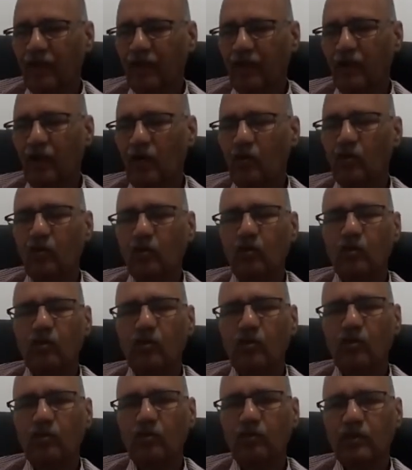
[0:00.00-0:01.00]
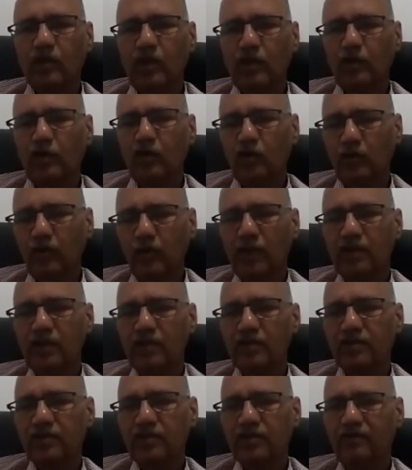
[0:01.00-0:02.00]
Now, the
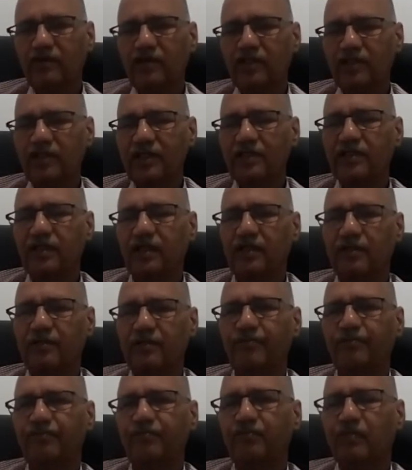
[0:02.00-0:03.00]
human civilization